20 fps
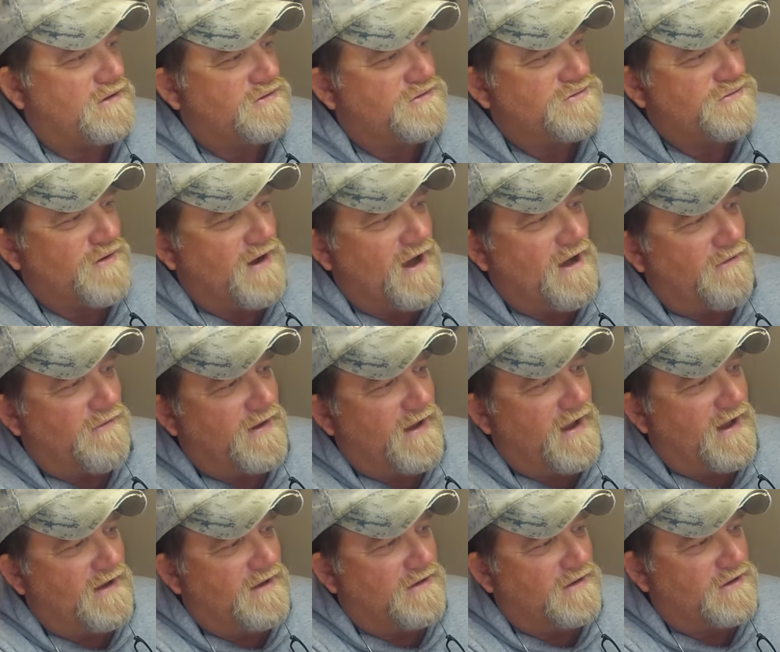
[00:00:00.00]
Trout
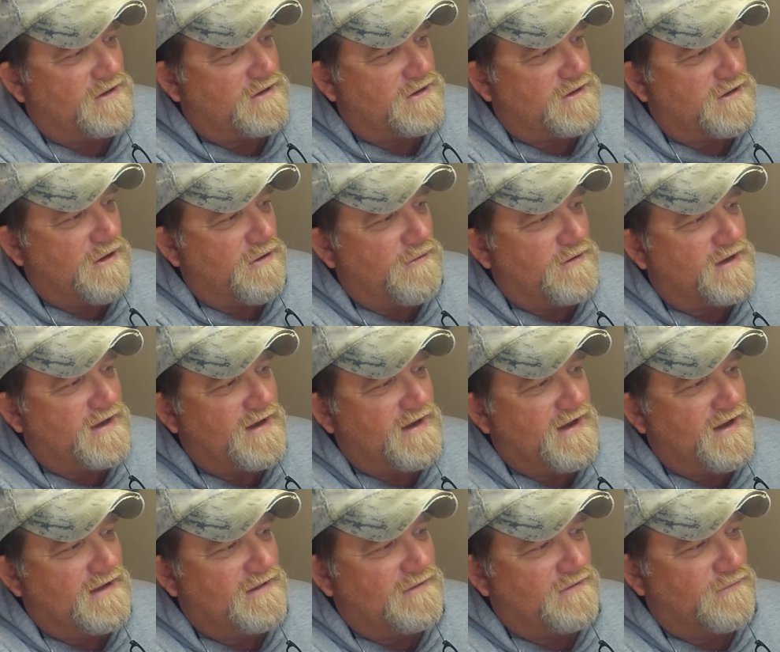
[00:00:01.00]
and
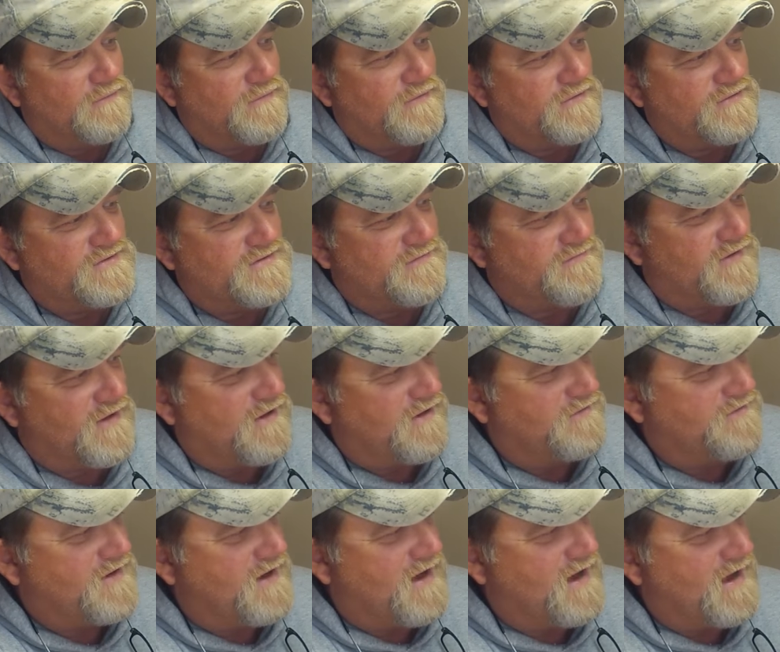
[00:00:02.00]
kokanee lures of
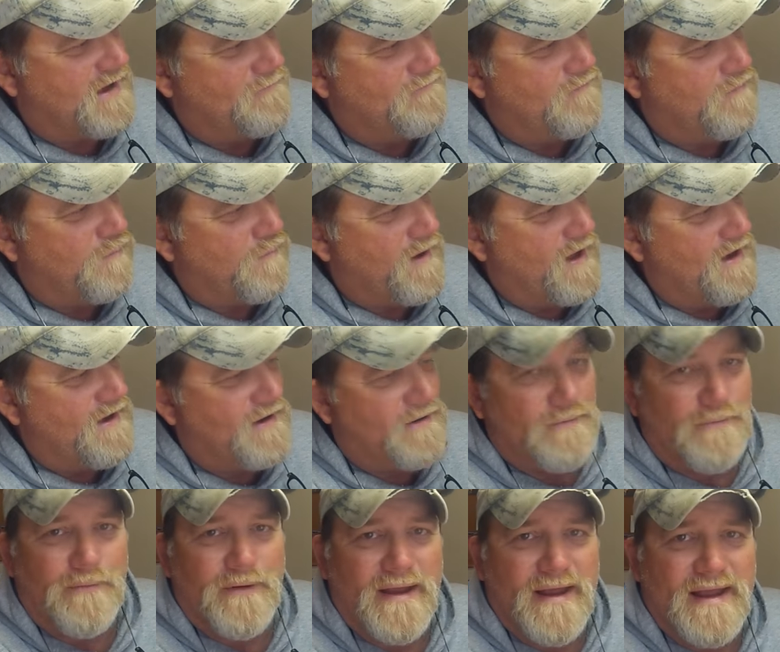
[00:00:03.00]
all time, wedding
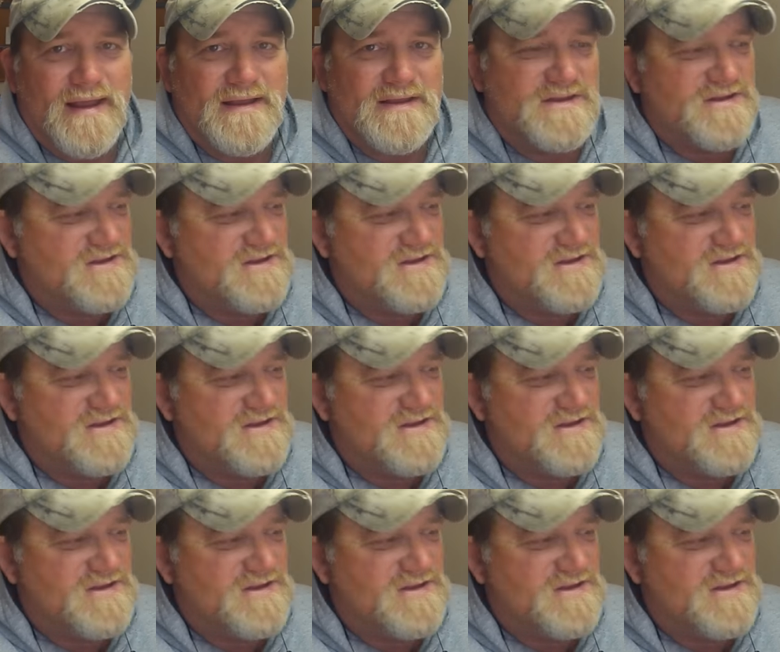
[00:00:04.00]
ring